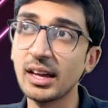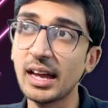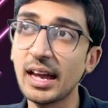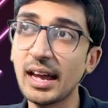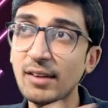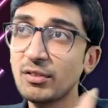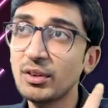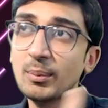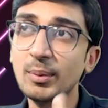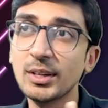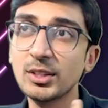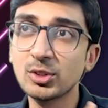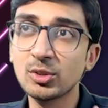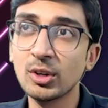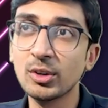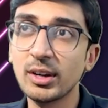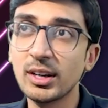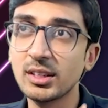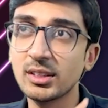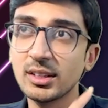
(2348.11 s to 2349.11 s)
Everybody's going
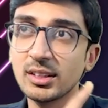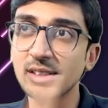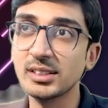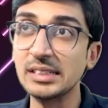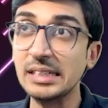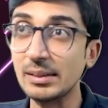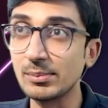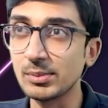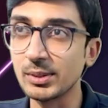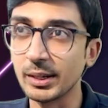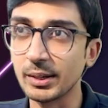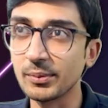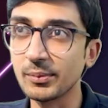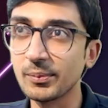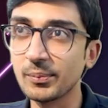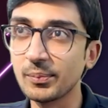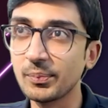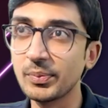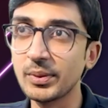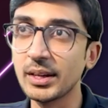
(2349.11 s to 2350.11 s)
to enter the same thing,
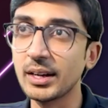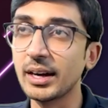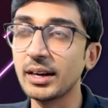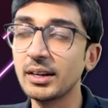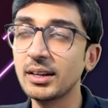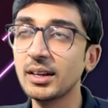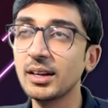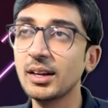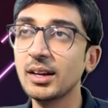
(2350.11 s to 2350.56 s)
right?